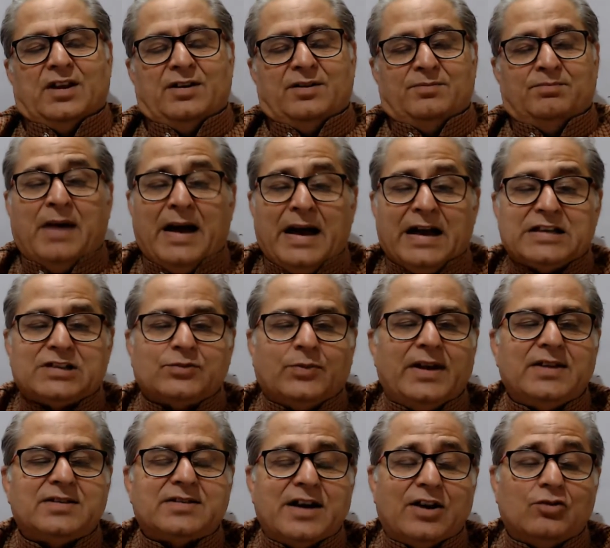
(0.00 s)
Mass
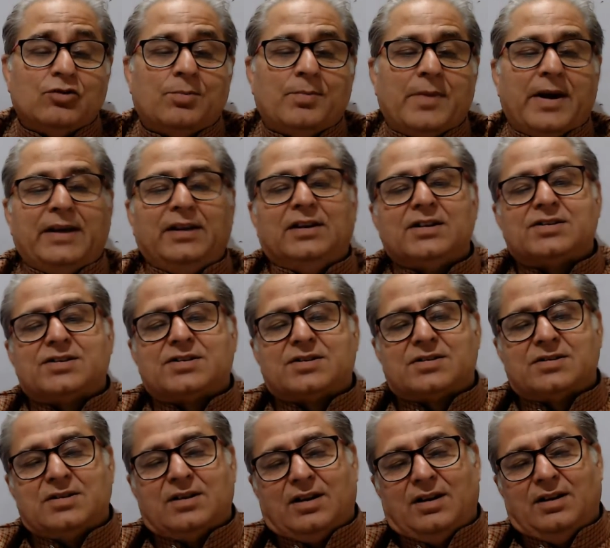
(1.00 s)
wise 10 to the power
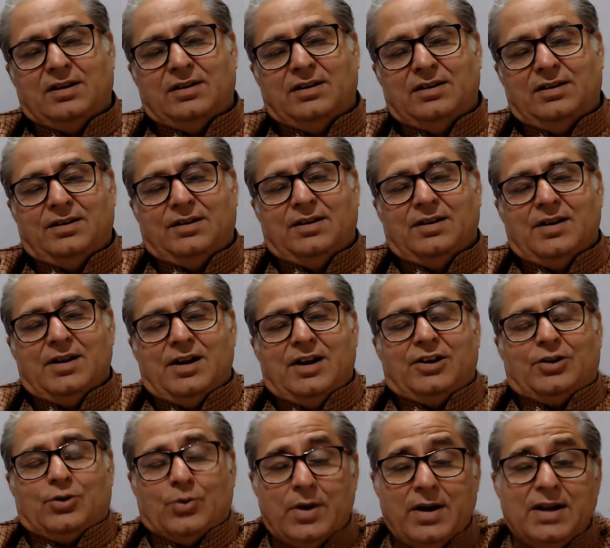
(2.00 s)
minus
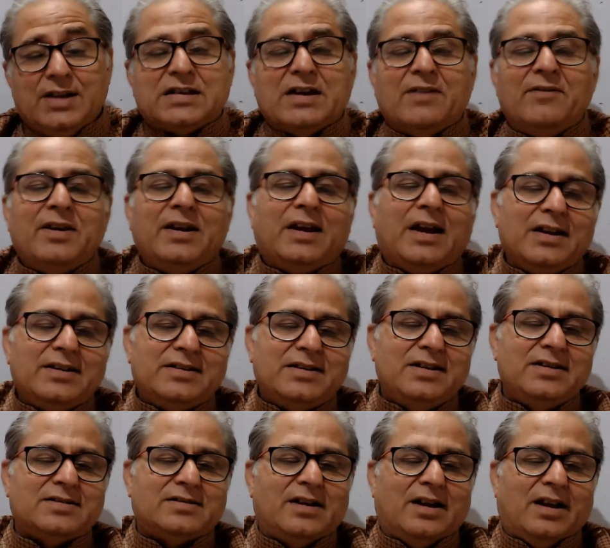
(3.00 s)
27
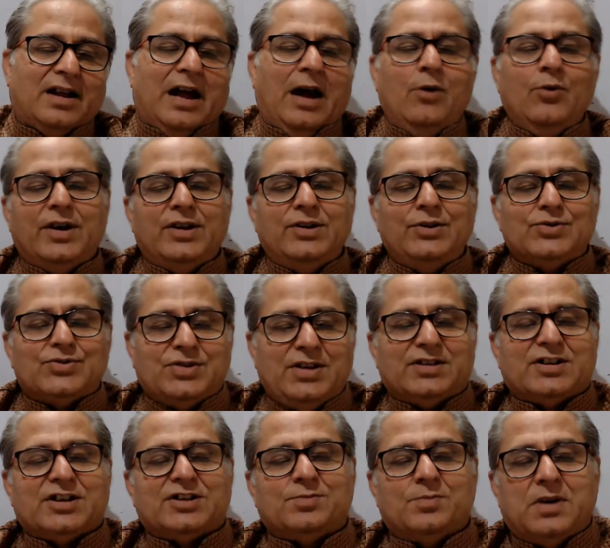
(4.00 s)
kgs. How can you see
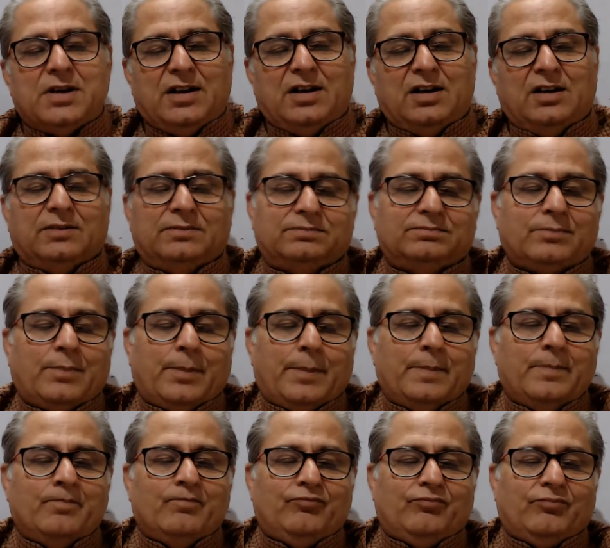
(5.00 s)
such material?
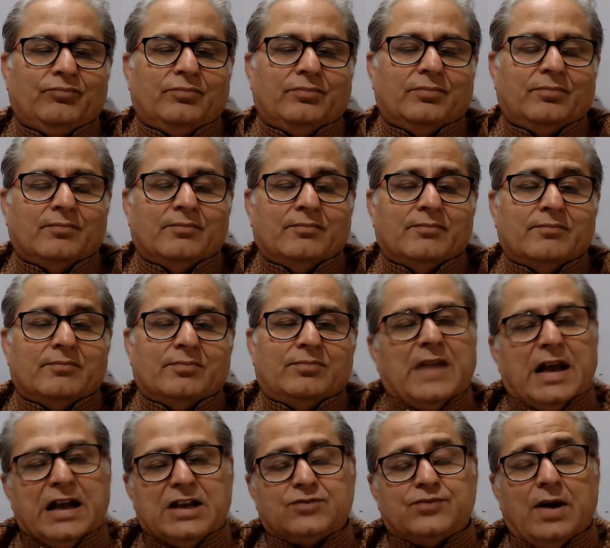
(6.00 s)

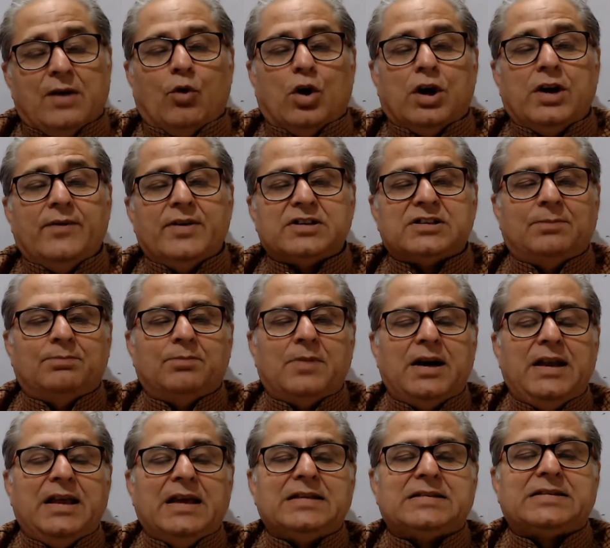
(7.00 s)
That's why whatever
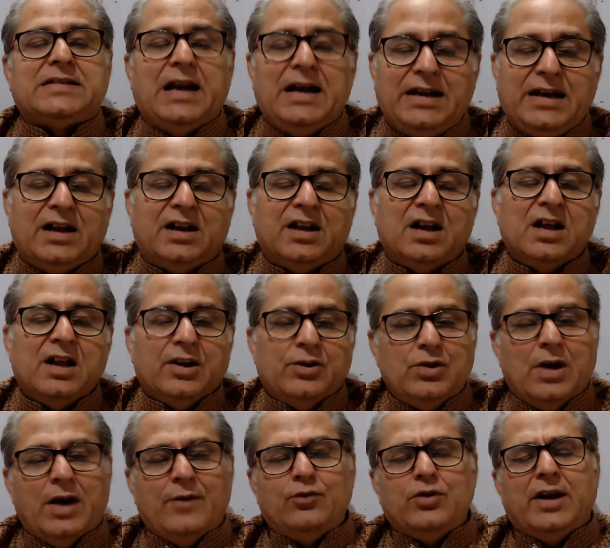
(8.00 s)
somebody has stated,
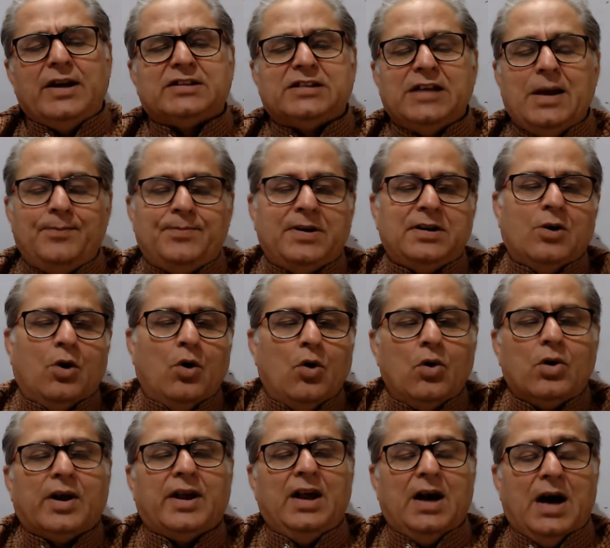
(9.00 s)
you have to accept it,
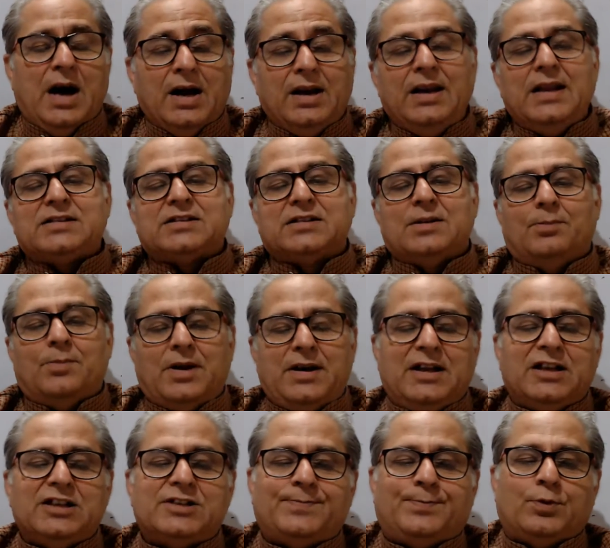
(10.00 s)
okay, unless somebody
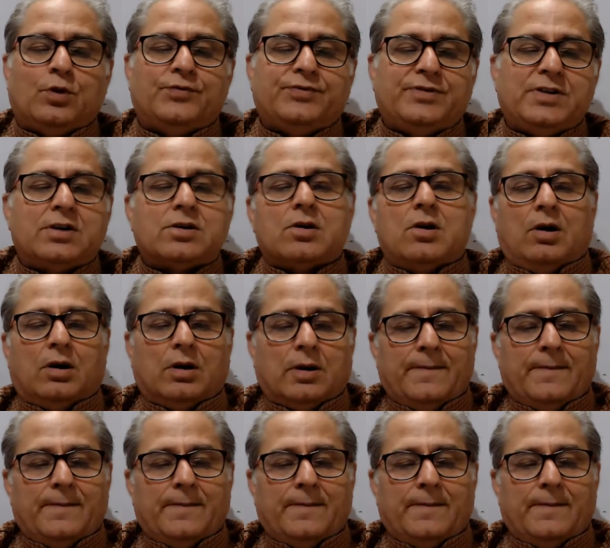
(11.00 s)
else proves it wrong.